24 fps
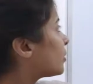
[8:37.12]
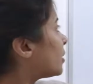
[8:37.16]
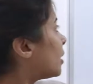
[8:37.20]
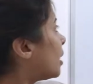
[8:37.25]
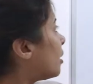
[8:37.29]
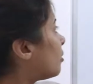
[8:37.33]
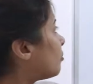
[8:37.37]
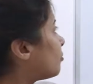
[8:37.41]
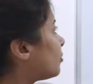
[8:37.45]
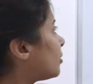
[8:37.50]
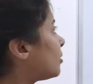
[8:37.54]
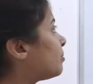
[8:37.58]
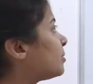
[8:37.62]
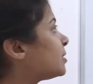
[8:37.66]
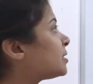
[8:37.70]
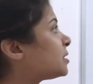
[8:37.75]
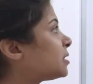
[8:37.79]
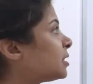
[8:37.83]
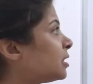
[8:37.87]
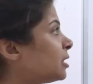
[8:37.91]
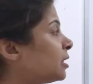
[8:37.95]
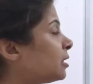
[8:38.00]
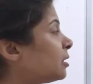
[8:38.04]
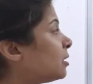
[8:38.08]
Now we will be
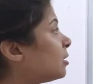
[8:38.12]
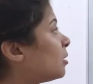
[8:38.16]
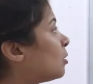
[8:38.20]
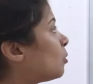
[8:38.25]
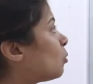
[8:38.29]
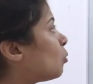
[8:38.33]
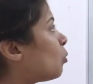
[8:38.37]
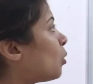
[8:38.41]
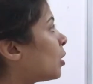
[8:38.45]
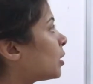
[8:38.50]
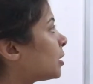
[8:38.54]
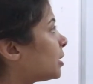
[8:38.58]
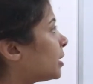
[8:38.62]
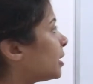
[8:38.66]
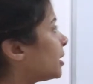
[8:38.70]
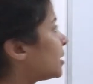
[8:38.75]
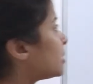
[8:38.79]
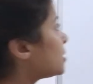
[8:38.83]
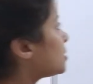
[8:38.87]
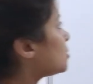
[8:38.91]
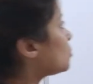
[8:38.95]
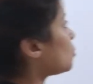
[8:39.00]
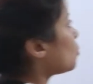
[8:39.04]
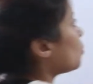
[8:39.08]
seeing what is